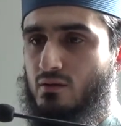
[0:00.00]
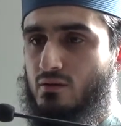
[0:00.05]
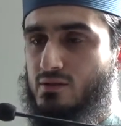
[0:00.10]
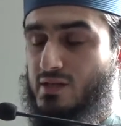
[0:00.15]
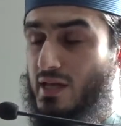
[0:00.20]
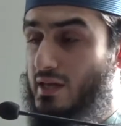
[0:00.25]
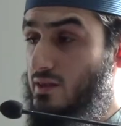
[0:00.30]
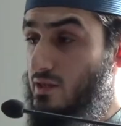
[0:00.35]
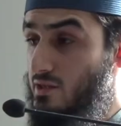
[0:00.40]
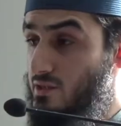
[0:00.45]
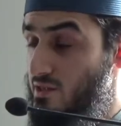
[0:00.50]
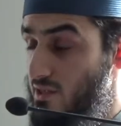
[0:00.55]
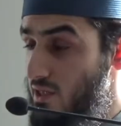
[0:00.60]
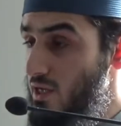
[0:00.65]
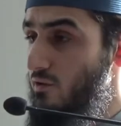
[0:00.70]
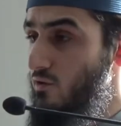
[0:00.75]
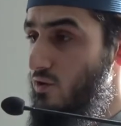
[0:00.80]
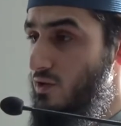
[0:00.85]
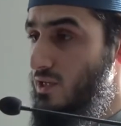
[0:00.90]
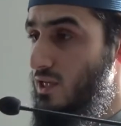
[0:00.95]
Take this
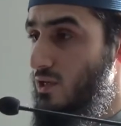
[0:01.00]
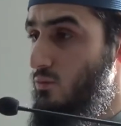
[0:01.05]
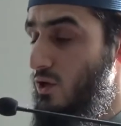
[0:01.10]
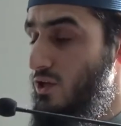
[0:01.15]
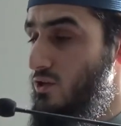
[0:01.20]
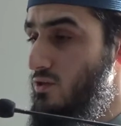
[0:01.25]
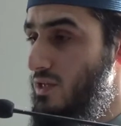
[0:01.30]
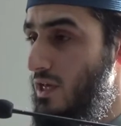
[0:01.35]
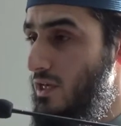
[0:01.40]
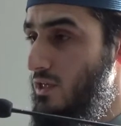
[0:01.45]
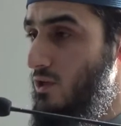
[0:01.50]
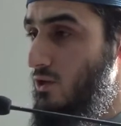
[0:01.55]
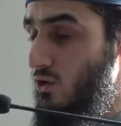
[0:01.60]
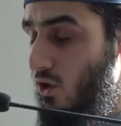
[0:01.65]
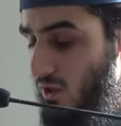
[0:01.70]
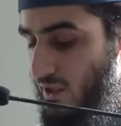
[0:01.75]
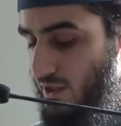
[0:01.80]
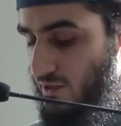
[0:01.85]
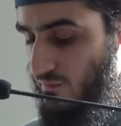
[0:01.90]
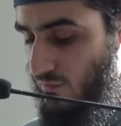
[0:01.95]
seriously, where you take your
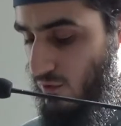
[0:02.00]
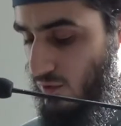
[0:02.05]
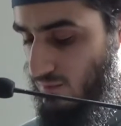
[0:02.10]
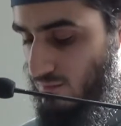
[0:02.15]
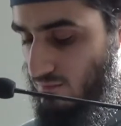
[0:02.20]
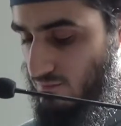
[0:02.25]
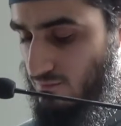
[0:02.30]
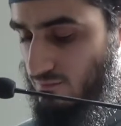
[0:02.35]
knowledge from.